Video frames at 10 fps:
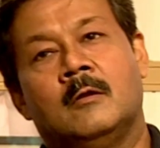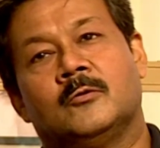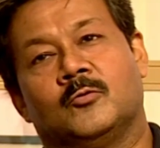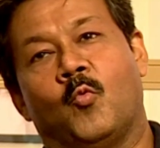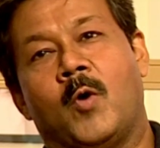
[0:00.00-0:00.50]

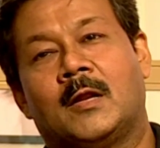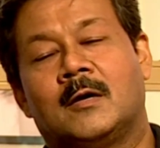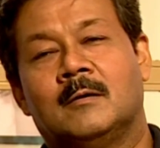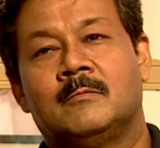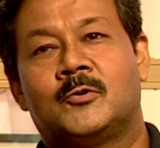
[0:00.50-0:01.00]
So
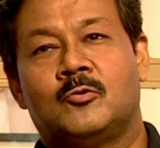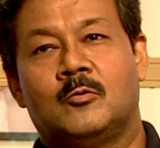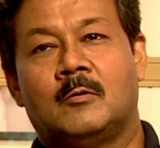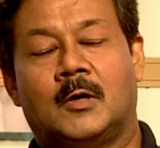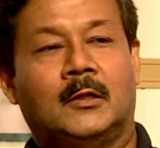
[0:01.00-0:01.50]
welcome
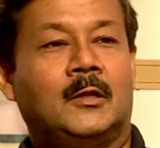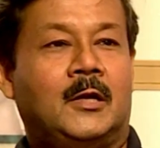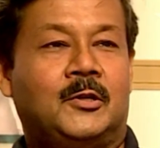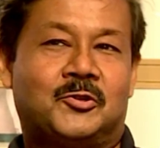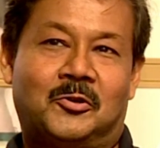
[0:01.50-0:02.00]
to another
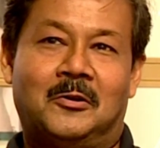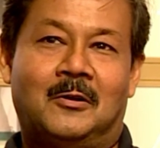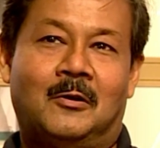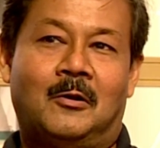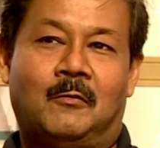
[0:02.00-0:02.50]

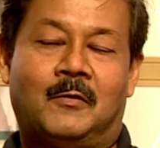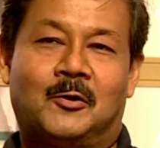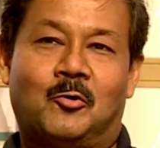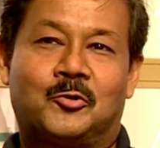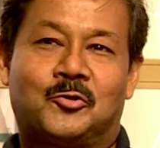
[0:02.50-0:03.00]
edition of our
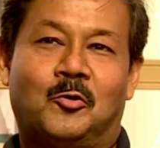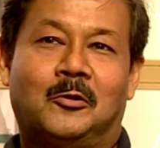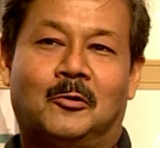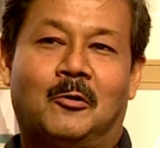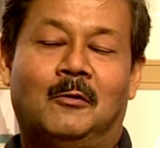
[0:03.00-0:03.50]
talk show
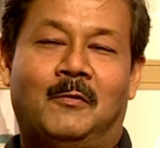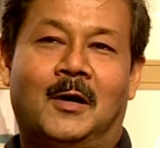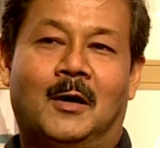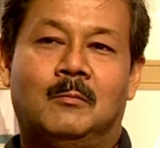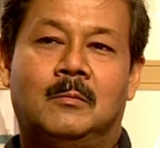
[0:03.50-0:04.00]
on the Golfing Hub.